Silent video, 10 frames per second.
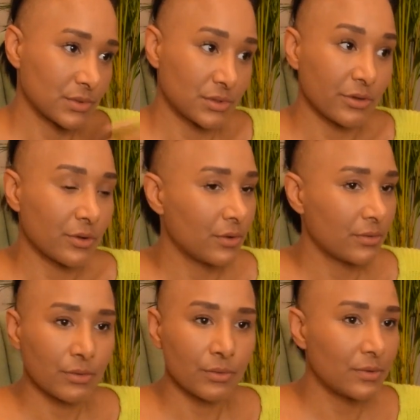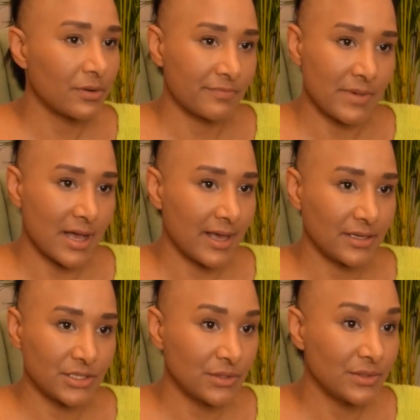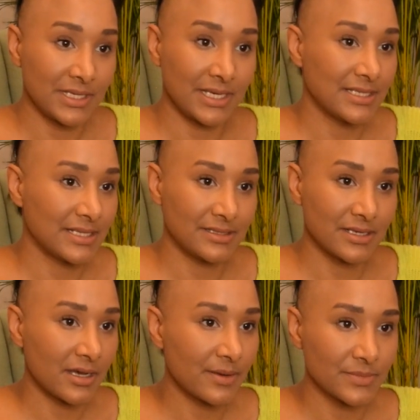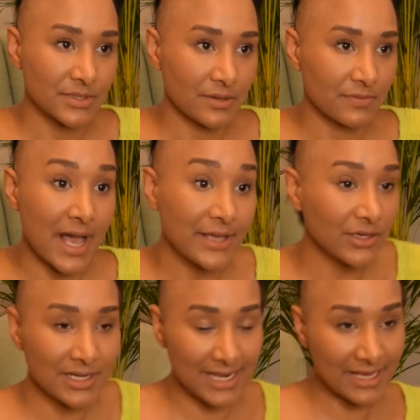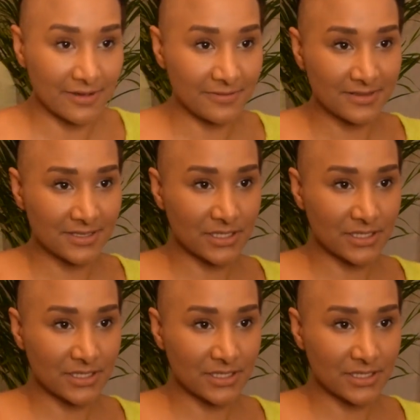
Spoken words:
took on all of my duties in terms of, I couldn't lift.